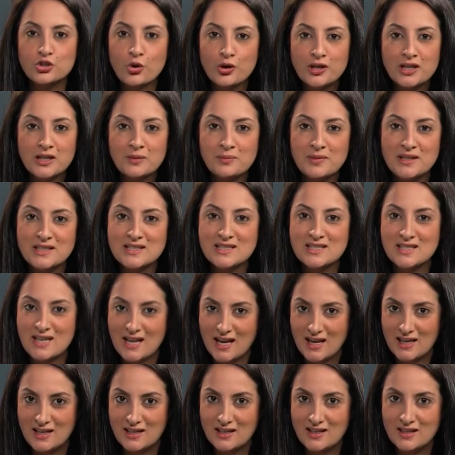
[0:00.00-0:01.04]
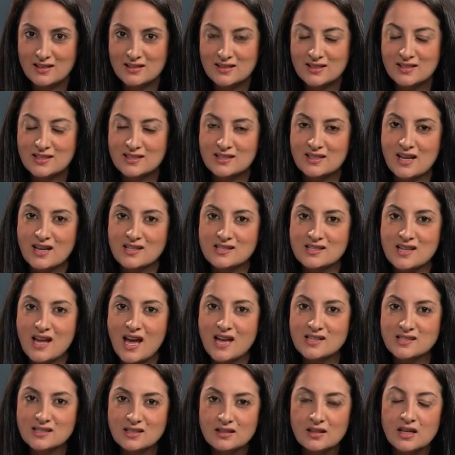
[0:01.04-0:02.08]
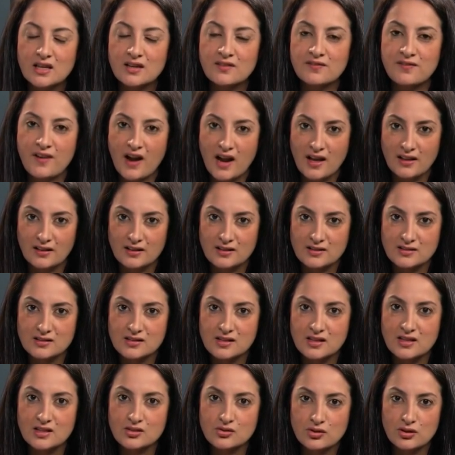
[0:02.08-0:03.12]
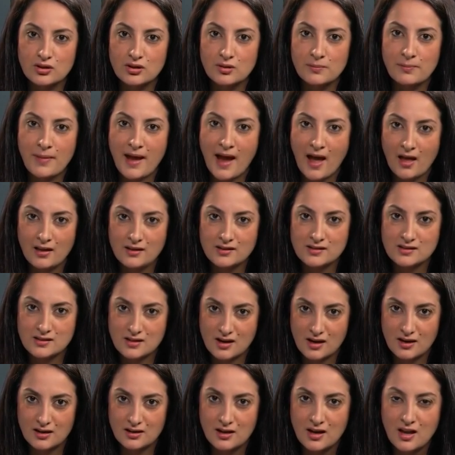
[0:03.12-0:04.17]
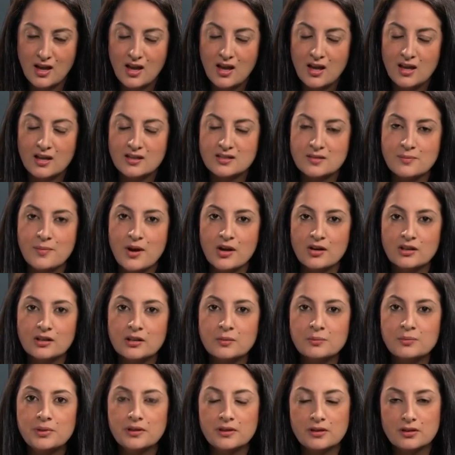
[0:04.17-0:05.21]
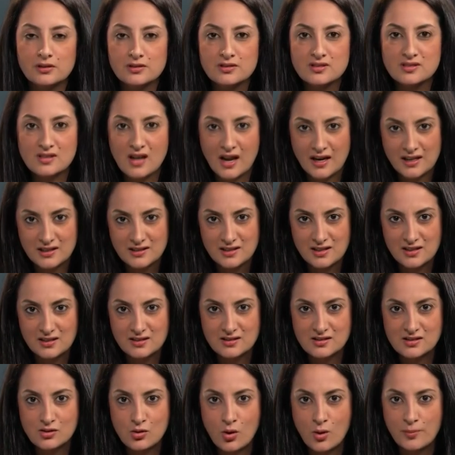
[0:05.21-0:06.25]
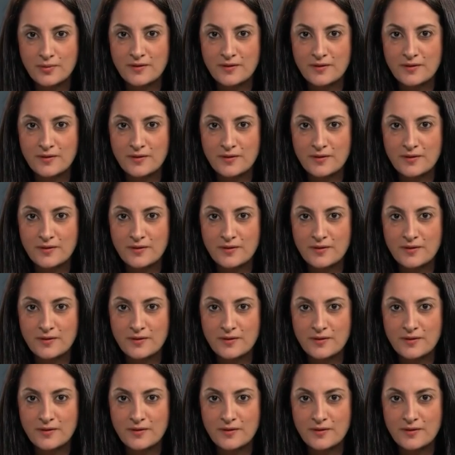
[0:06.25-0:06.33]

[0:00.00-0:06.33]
Joining me today to discuss the escalating violence in Israel and Palestine is American political scientist